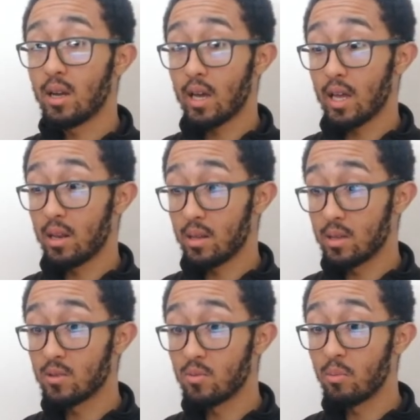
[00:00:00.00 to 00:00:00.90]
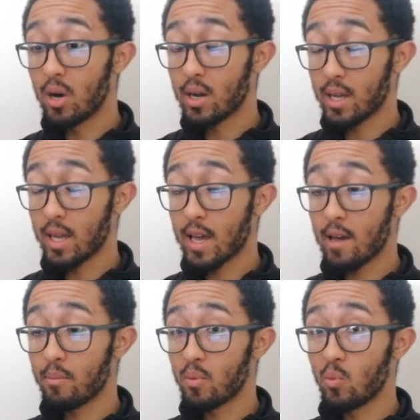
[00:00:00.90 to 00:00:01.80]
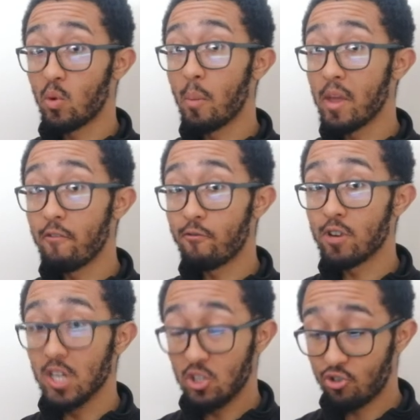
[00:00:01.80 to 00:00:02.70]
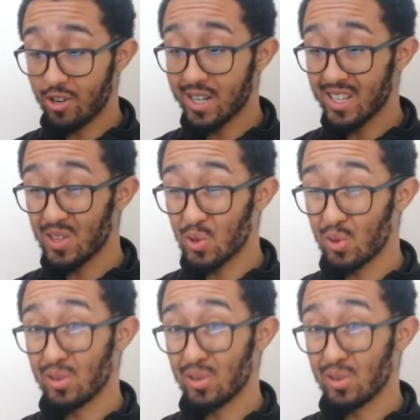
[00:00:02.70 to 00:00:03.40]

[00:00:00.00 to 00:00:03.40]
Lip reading: and the market cap will be $3 trillion.